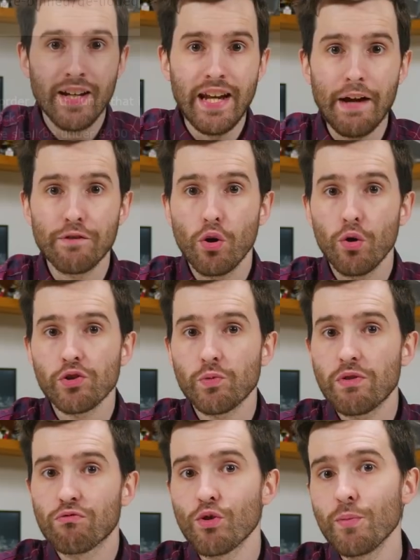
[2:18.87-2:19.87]
Now, of course,
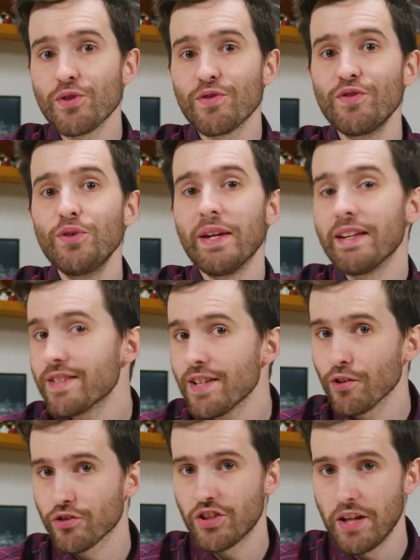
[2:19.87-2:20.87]
with rumors of new
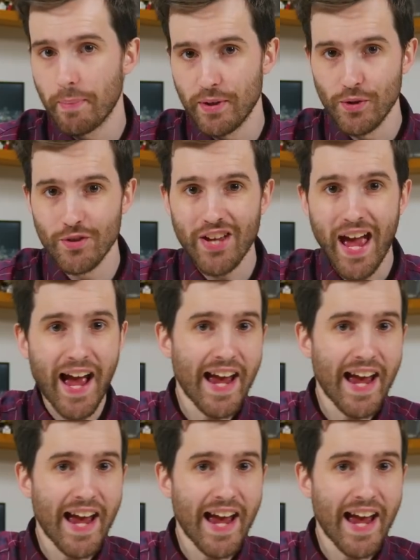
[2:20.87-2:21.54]
Intel CPUs,